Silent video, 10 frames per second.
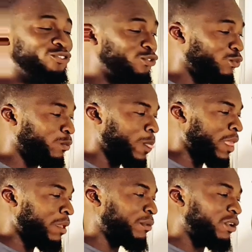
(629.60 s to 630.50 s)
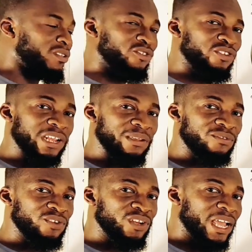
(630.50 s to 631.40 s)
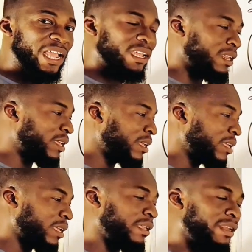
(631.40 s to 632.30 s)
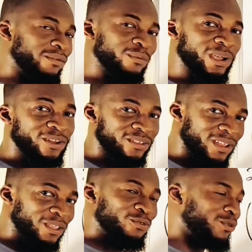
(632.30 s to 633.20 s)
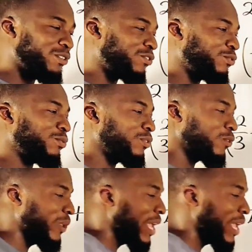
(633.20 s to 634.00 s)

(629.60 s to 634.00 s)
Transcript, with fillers: of 2 because 3 times 3 is 9. 11 minus 9, you know, is 2. So